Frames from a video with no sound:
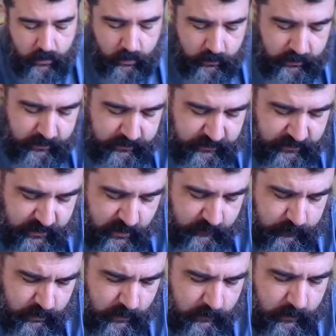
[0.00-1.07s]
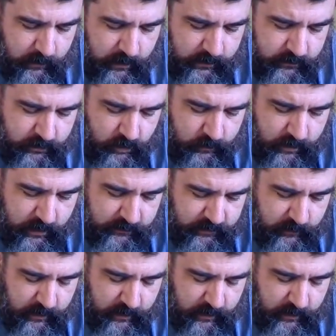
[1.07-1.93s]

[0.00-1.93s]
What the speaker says: all this stuff. Probably about 2 months.